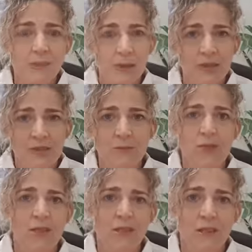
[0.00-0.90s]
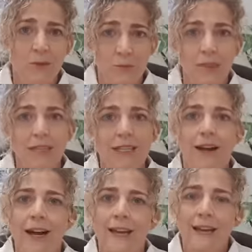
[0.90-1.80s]
put on some music that you really
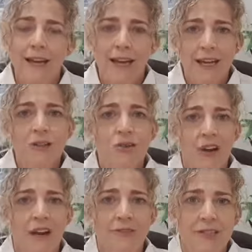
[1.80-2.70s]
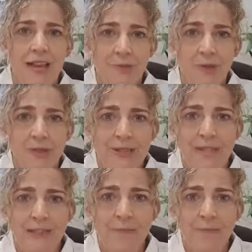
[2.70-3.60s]
like and drive to that music.